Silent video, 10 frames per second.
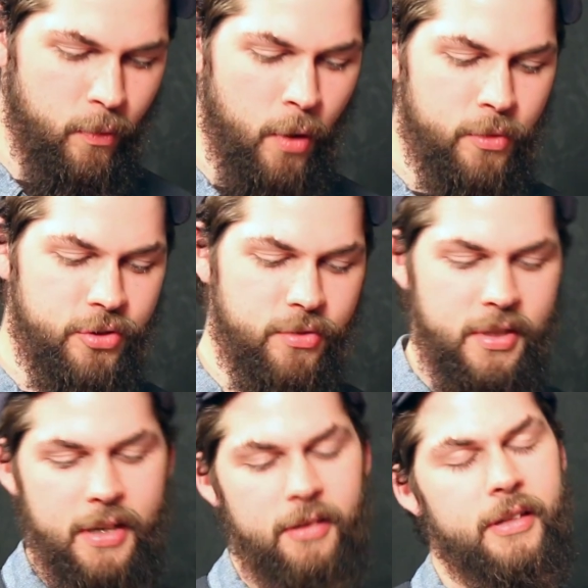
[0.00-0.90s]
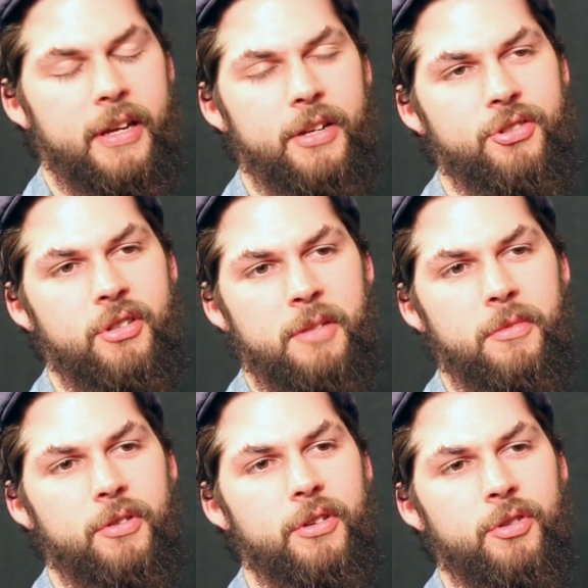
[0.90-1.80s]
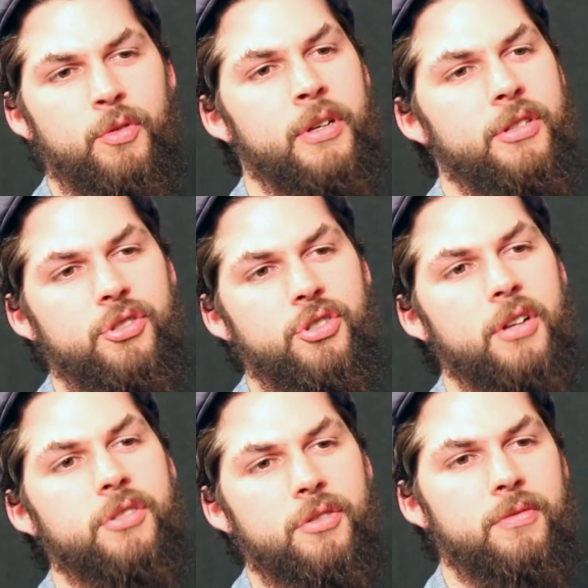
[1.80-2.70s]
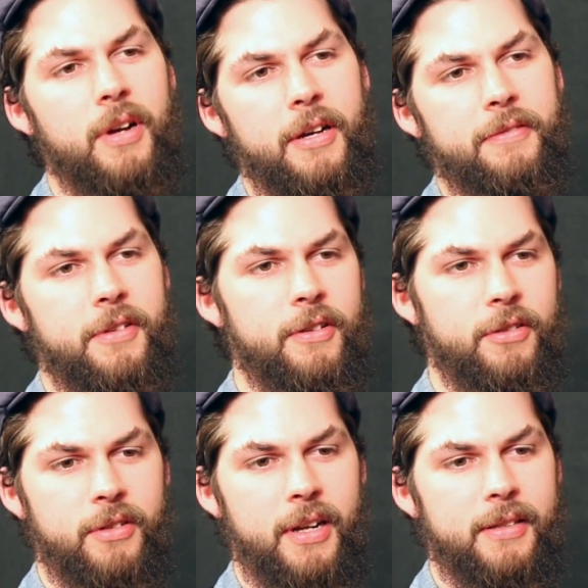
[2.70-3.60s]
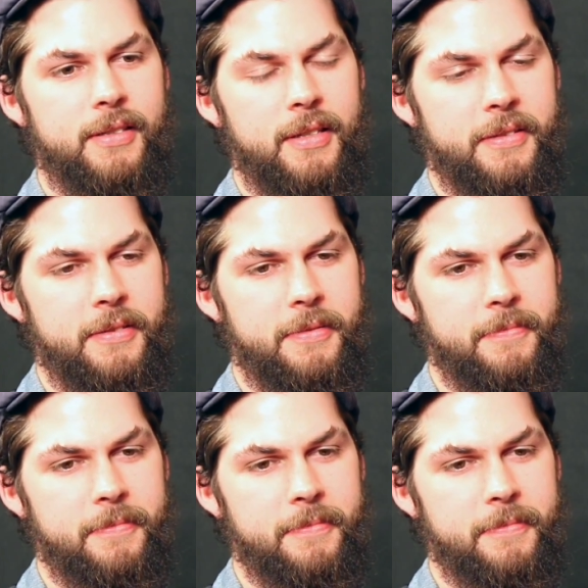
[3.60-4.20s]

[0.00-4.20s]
What would you tell an Asian immigrant who just arrived here in the United States?